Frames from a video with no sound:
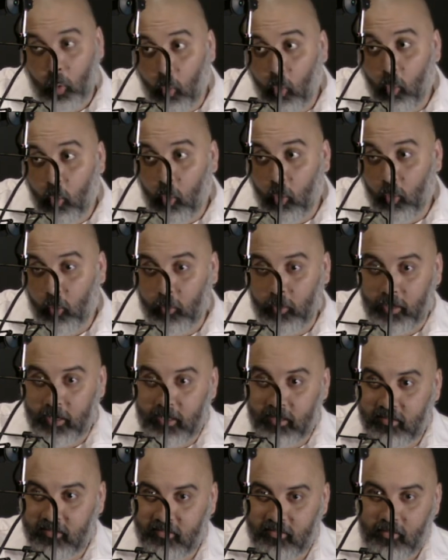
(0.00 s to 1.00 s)
Or
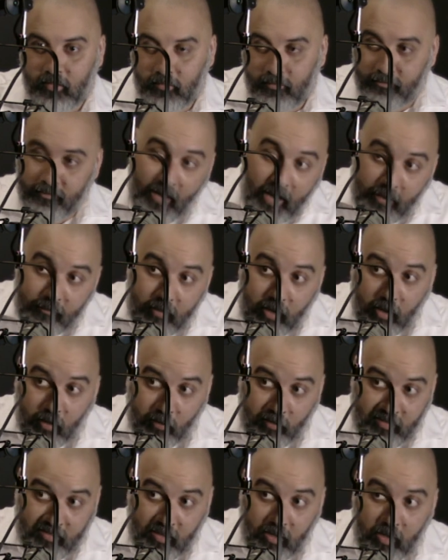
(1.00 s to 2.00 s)
it's
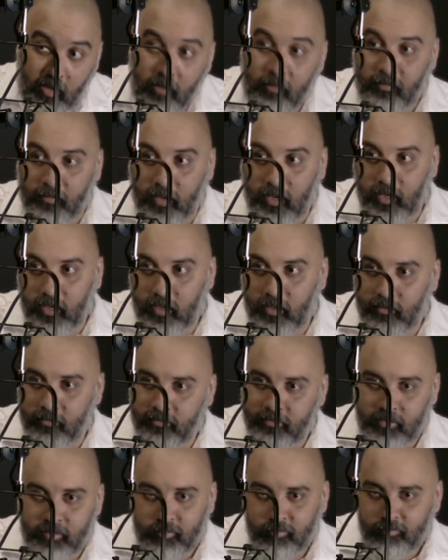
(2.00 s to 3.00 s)
$5 off
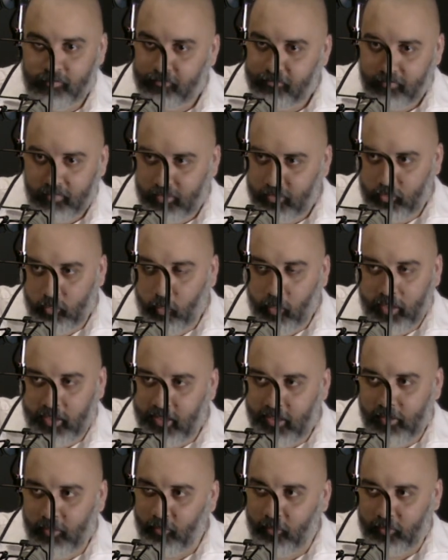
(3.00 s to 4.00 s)
of
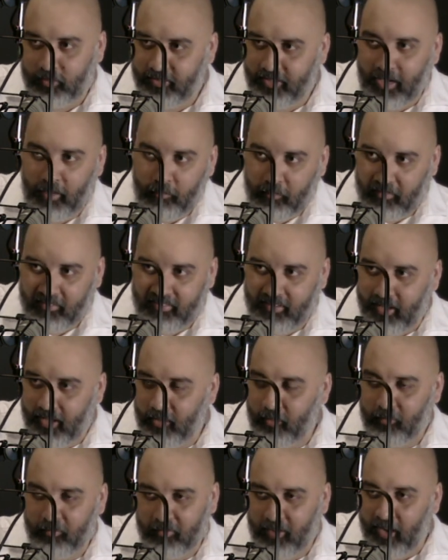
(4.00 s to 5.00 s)
20 or
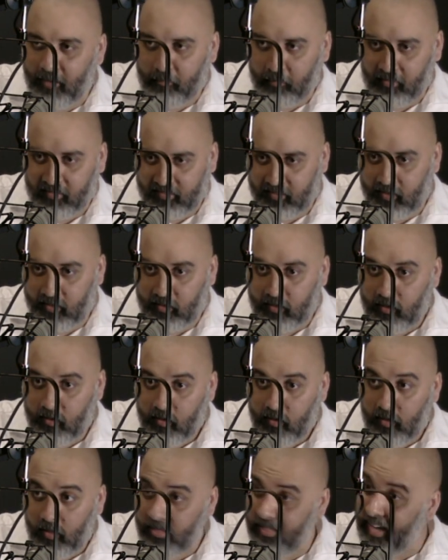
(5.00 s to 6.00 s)
10% or 5%.
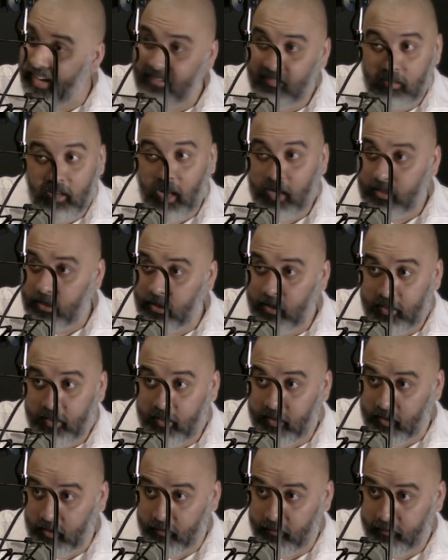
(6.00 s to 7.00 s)
That's not good
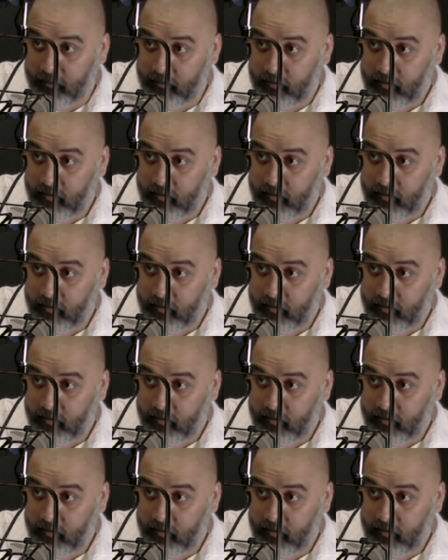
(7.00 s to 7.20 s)
enough.